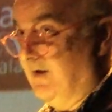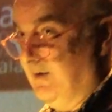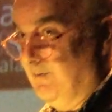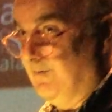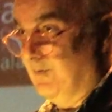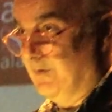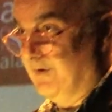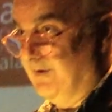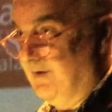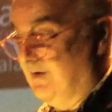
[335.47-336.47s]
Kim
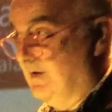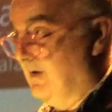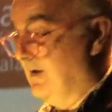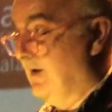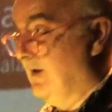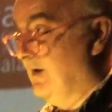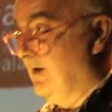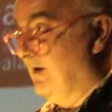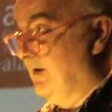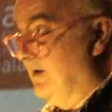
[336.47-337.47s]
won it.
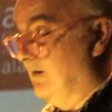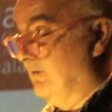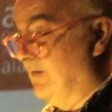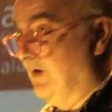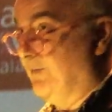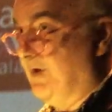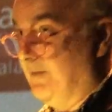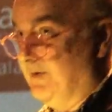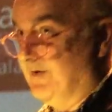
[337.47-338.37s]
Maya Papa,